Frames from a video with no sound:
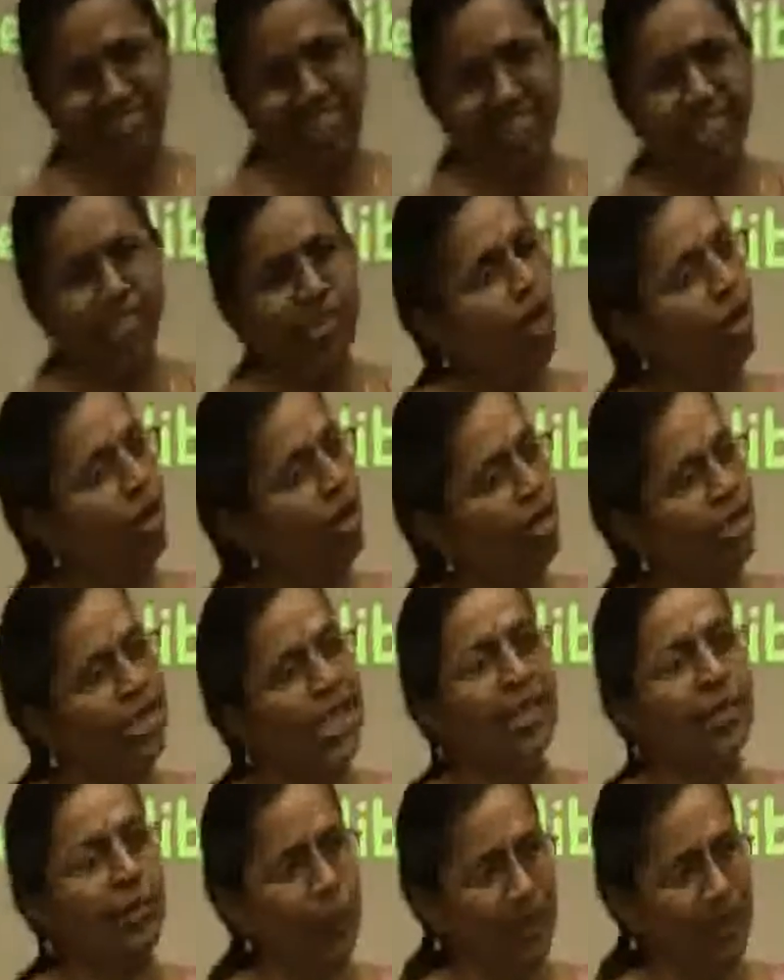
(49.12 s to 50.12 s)
It is not
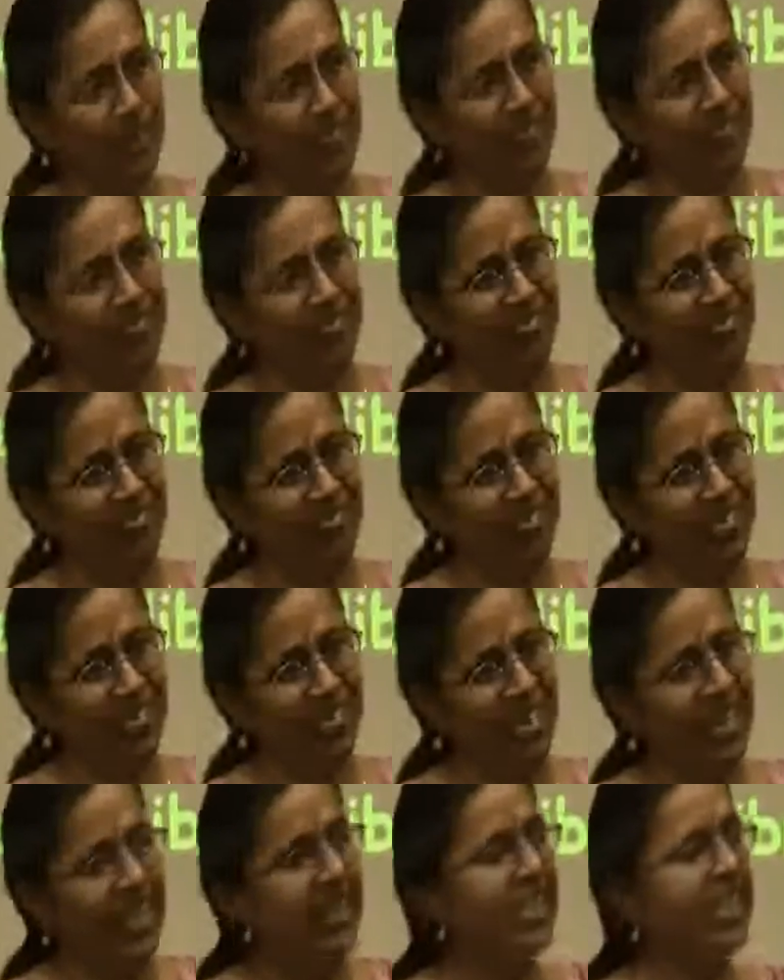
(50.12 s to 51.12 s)
sattvic.
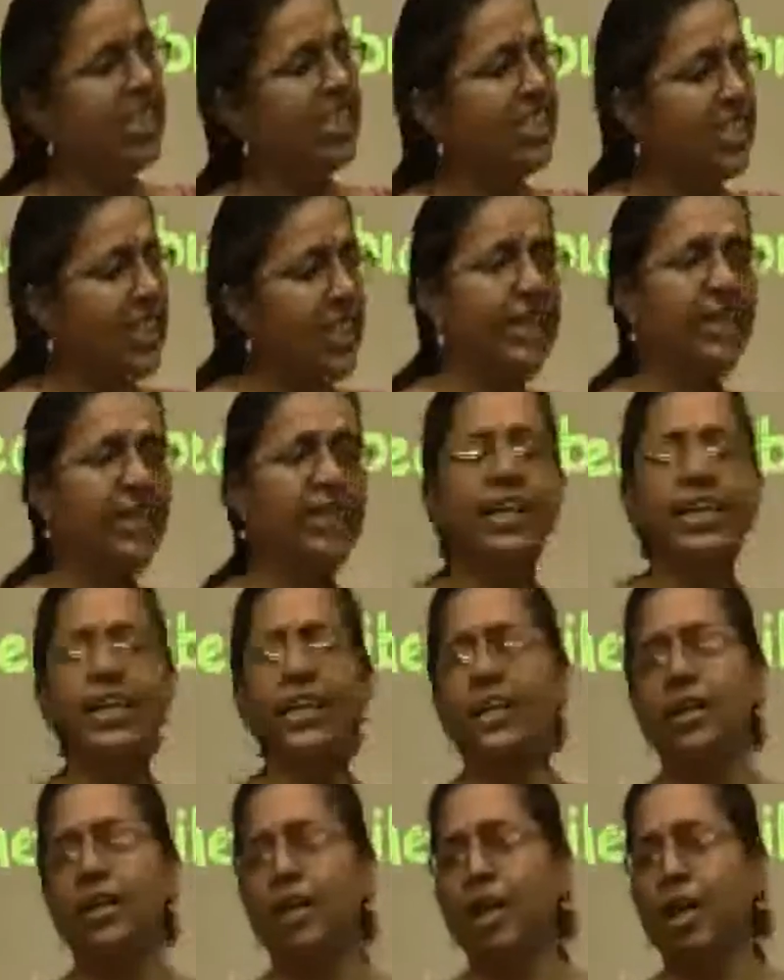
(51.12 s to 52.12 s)
It is
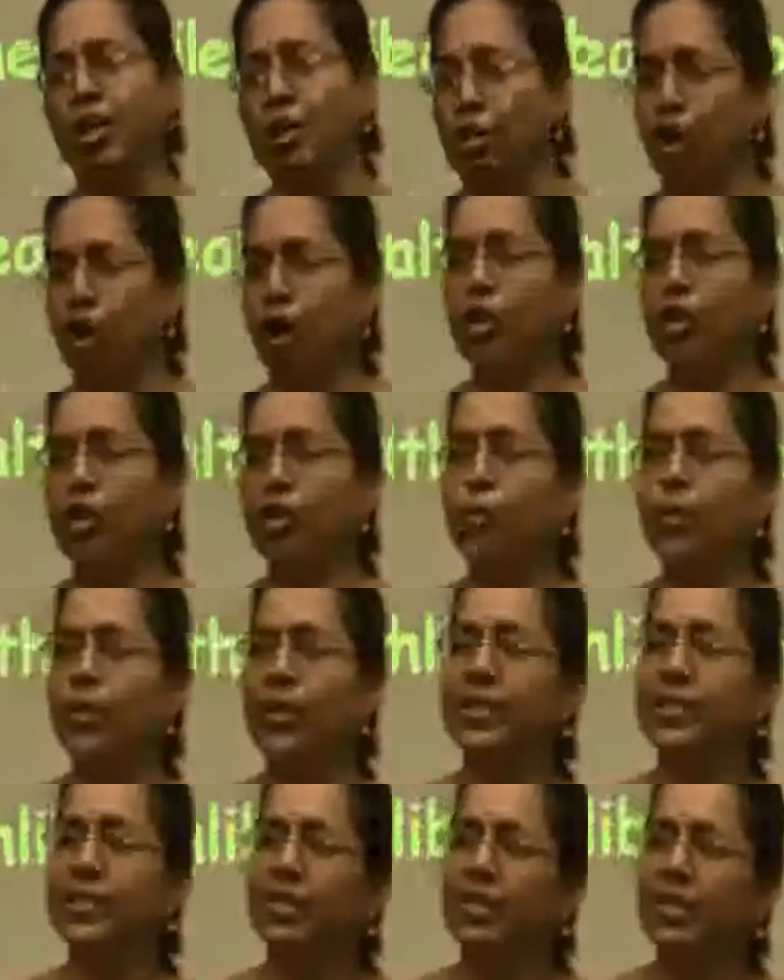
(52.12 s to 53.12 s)
tainted a lot
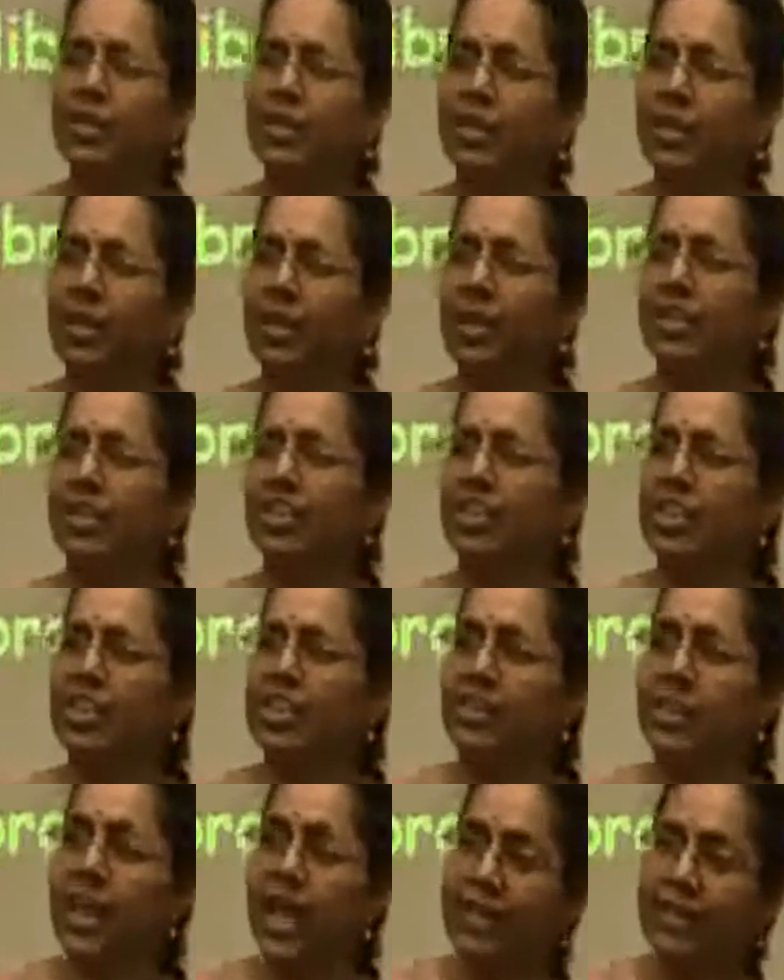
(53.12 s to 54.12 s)
with
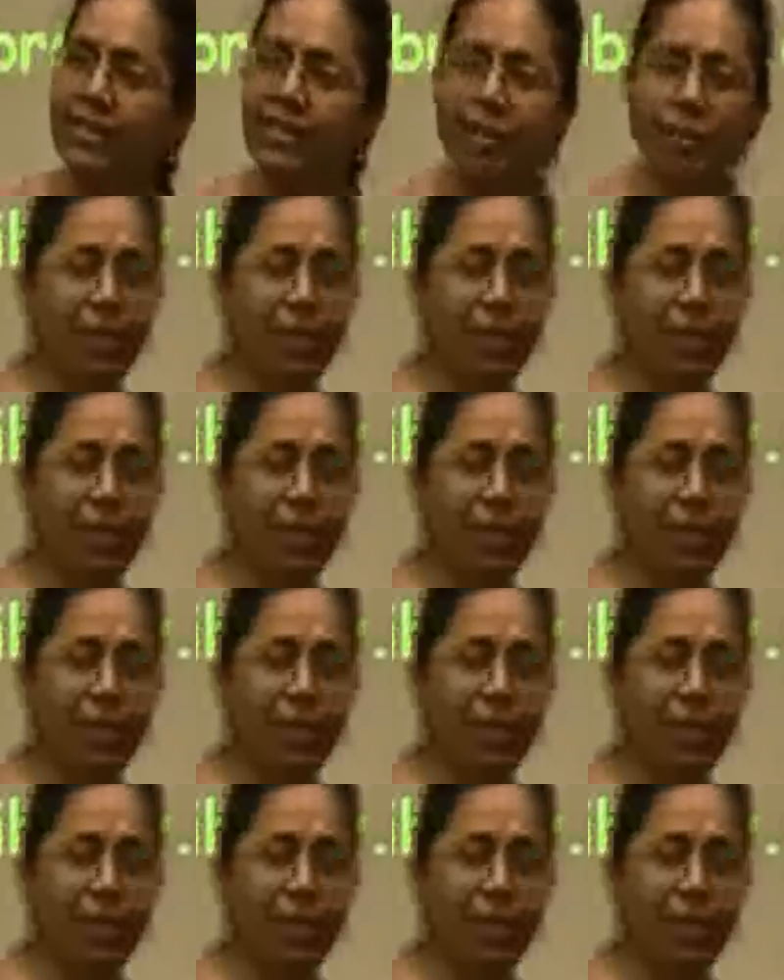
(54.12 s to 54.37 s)
rajas and